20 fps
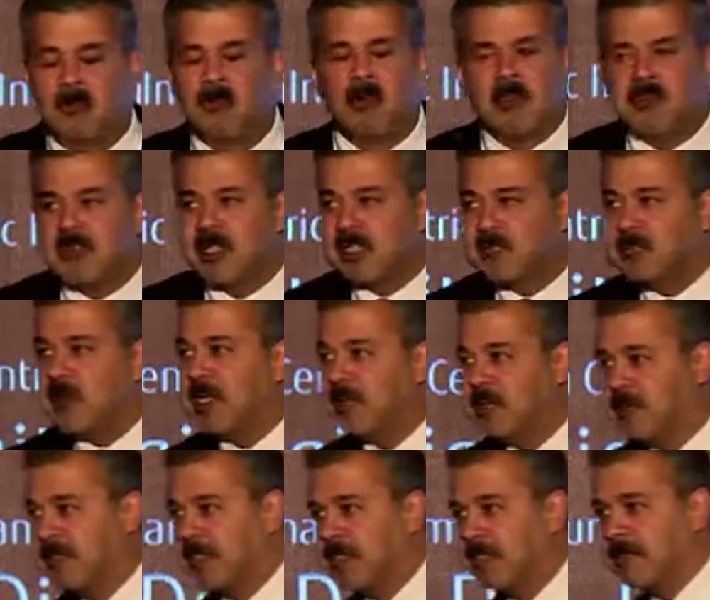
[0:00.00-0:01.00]
whatever it might
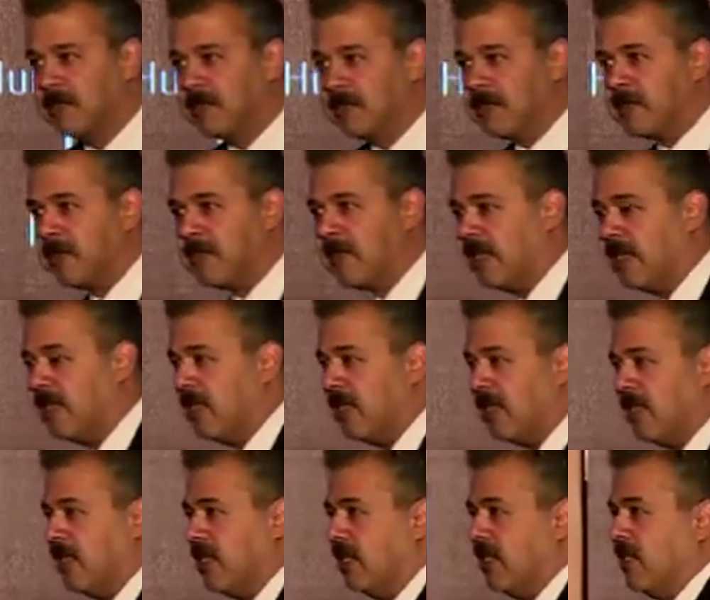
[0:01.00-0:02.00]
be.
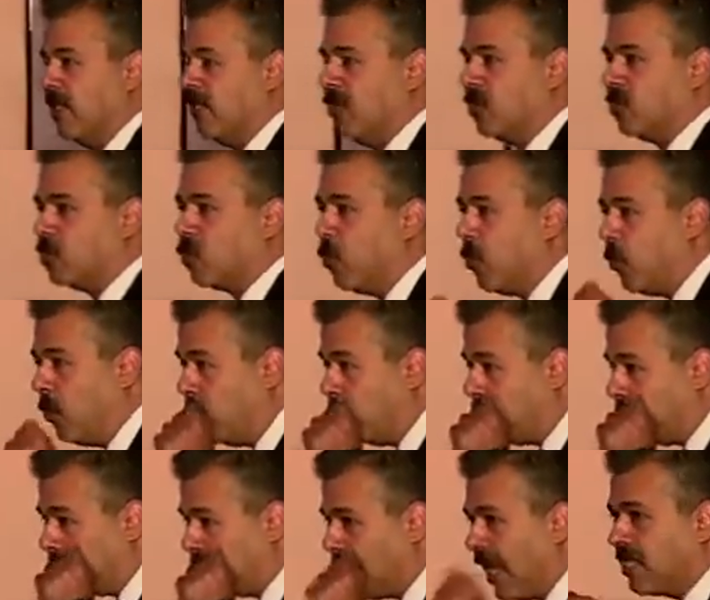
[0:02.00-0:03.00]
So
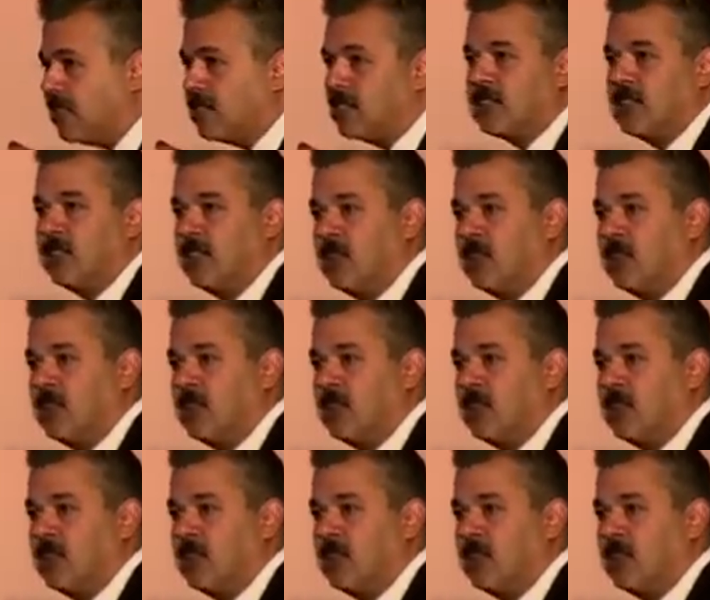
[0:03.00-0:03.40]
that's